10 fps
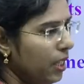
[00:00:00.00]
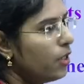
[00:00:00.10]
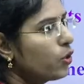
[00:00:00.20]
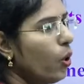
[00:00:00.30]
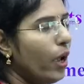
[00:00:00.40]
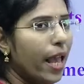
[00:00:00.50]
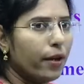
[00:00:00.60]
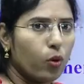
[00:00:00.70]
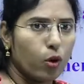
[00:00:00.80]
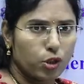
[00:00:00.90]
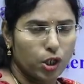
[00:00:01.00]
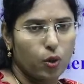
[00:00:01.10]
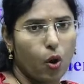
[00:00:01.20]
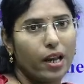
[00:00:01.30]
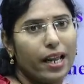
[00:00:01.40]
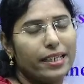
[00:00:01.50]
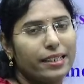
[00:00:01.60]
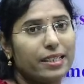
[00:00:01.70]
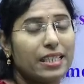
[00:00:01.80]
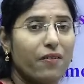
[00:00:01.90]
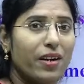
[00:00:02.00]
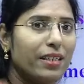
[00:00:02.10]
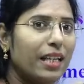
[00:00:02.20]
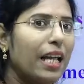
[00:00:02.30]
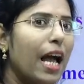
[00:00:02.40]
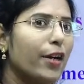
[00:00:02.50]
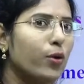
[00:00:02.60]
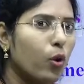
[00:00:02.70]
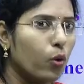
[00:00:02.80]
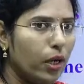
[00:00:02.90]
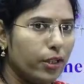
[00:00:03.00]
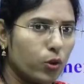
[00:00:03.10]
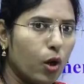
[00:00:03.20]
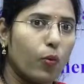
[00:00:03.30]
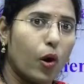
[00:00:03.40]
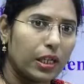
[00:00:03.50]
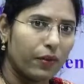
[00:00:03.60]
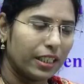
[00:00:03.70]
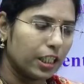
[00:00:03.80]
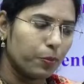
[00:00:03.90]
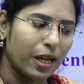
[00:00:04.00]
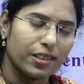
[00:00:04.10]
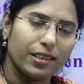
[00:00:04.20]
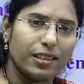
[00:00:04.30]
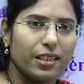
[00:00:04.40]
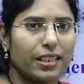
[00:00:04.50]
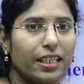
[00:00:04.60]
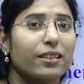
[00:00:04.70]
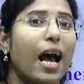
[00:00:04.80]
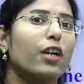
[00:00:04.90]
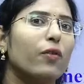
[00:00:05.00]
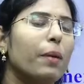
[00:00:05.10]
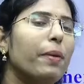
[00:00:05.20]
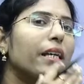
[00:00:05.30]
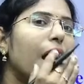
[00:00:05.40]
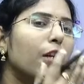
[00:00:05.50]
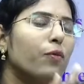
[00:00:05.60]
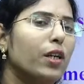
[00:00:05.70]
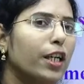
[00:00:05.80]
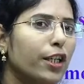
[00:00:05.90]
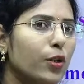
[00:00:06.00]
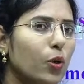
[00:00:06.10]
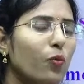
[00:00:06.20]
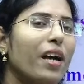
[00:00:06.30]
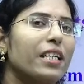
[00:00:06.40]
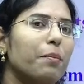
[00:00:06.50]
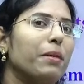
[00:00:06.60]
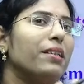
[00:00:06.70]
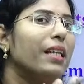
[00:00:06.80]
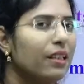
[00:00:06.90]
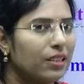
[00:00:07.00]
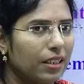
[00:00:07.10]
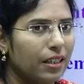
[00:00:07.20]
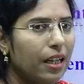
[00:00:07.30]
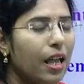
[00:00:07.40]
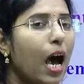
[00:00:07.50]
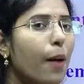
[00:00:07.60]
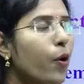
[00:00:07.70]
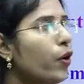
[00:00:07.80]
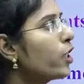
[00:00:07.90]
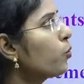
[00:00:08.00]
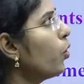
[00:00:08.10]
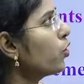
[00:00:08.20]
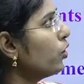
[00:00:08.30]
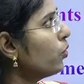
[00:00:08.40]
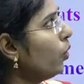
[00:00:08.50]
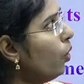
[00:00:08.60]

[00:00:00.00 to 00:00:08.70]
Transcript: So, ergosterol and 7-dehydrocholesterol, whatever it is present in the skin, that will be converted into vitamin D3 upon exposure to